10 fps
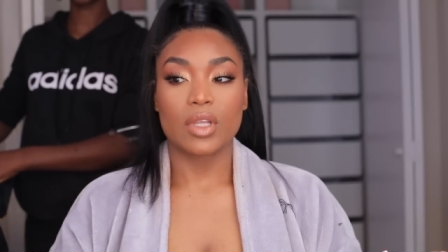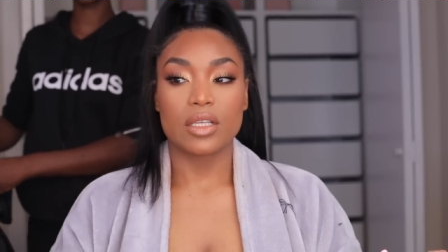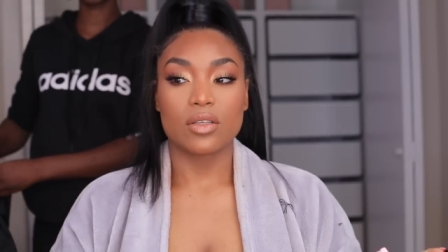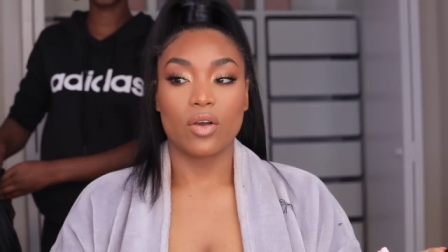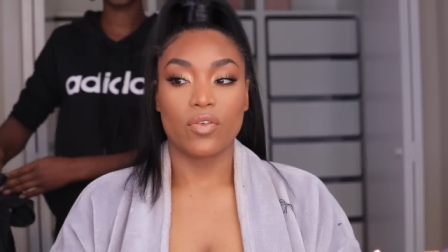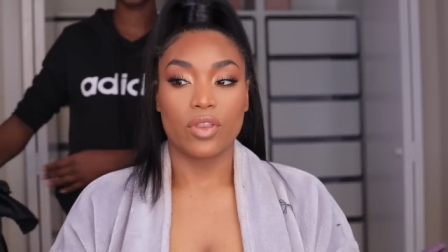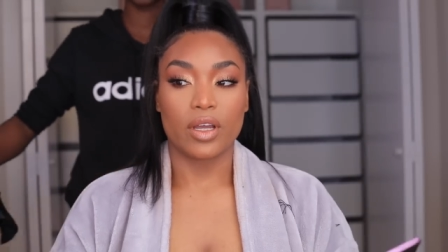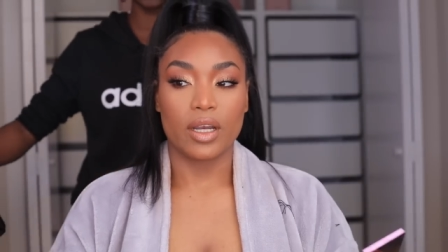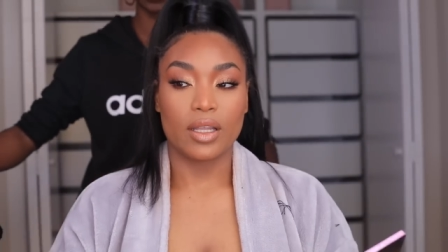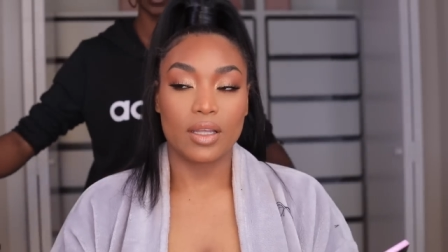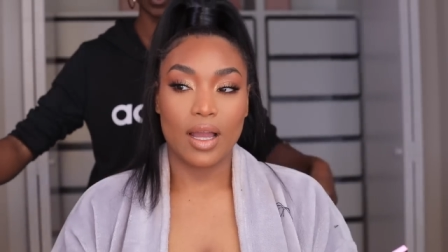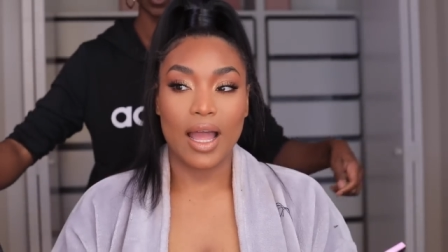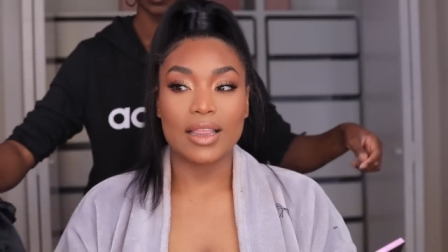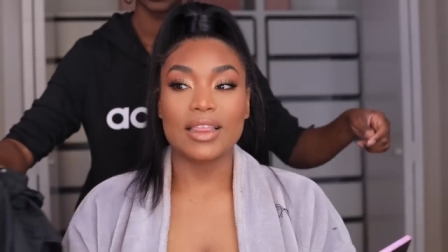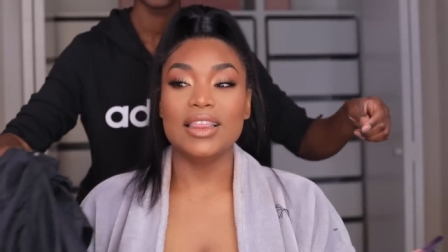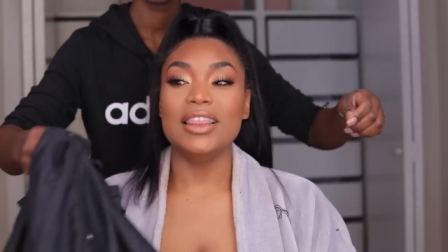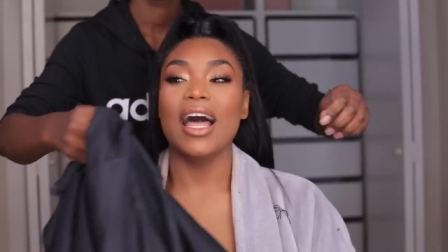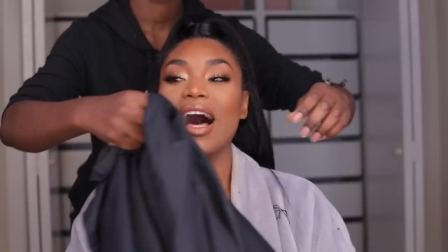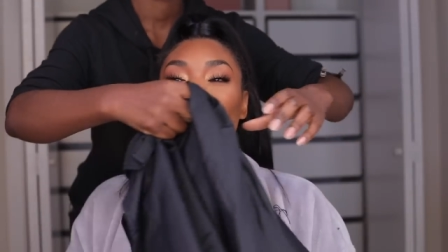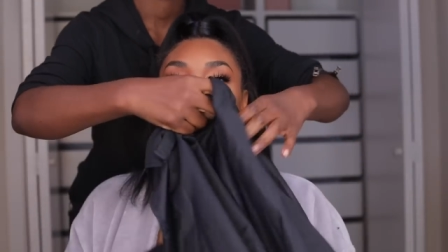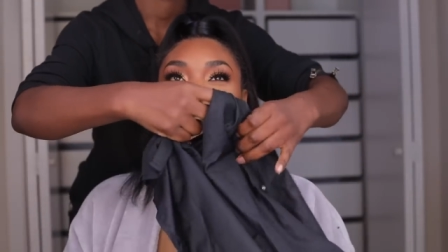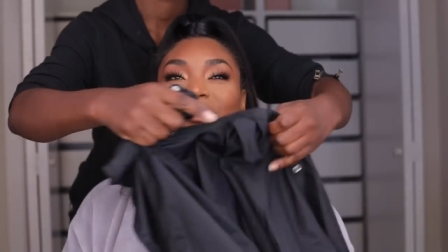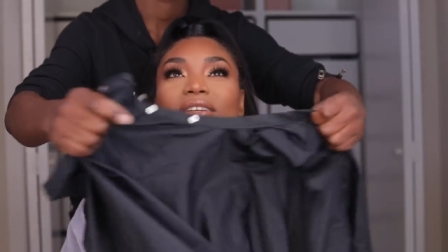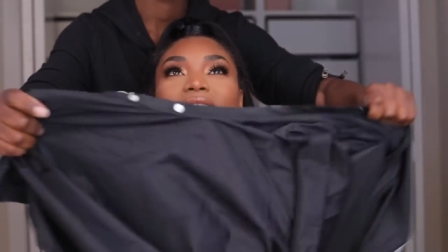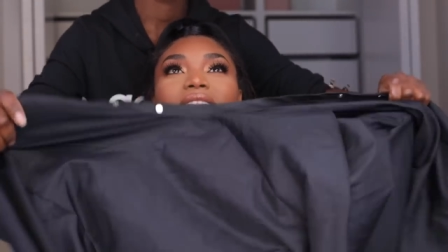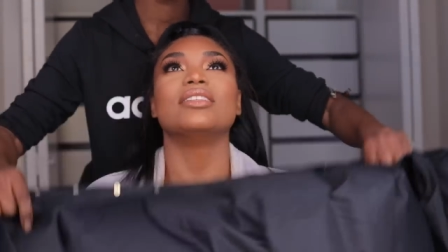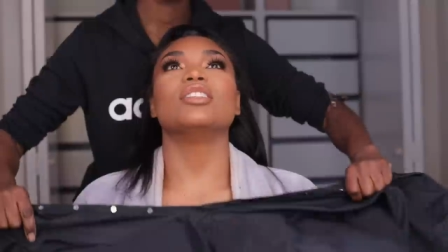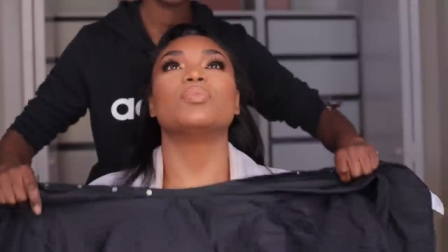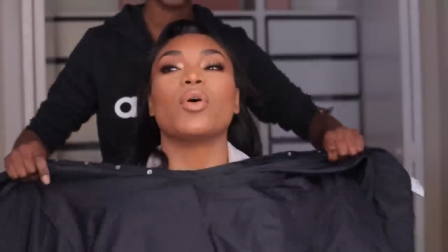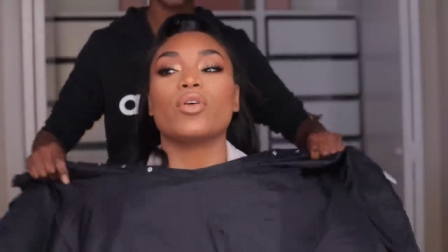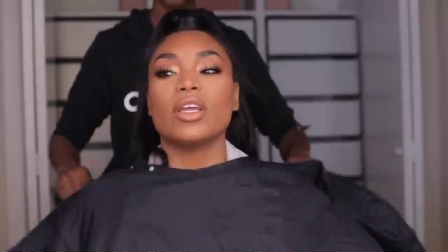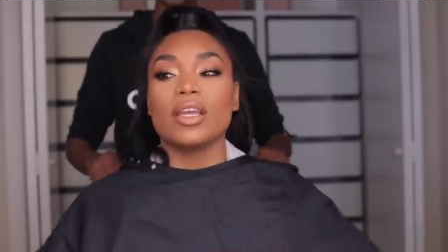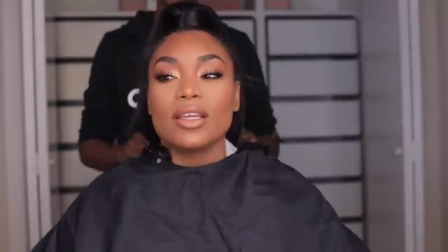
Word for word: That's all for the cutting. I love this pony.